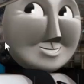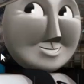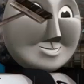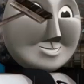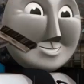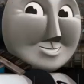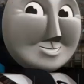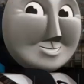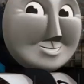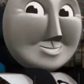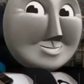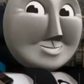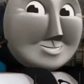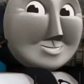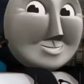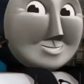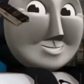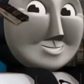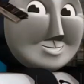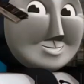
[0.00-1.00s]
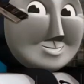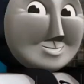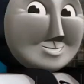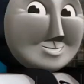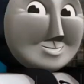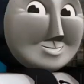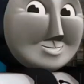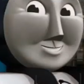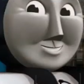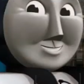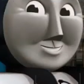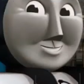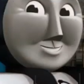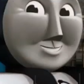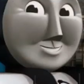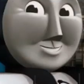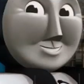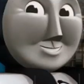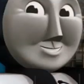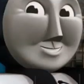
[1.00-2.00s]

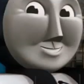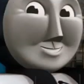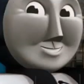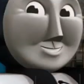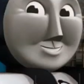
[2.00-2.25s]
(no one is talking)